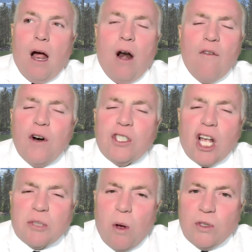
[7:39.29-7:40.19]
A reverse
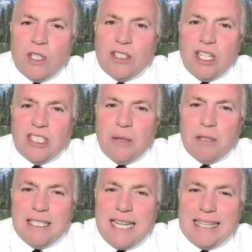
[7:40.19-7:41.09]
osmosis system
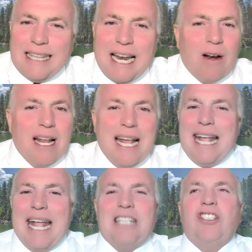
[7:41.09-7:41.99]
can take that out.
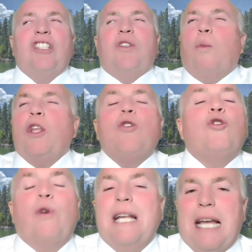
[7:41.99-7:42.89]
It's just when you
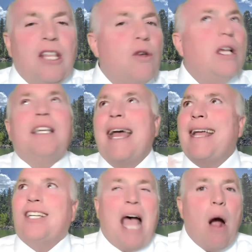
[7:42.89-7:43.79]
drink it. You can
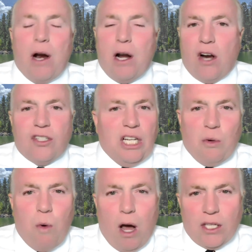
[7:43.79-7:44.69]
take a shower in arsenic
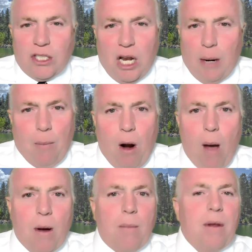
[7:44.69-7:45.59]
water. It's not a
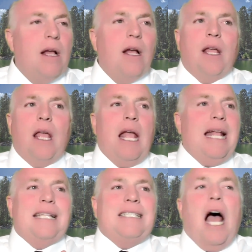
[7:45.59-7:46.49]
problem.
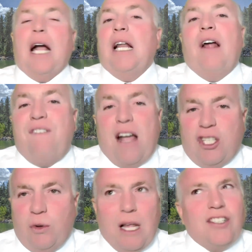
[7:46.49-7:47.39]
It's not going to
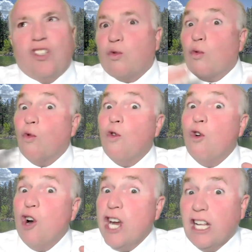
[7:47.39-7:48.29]
affect you unless it's
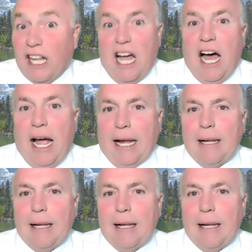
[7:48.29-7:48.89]
really high.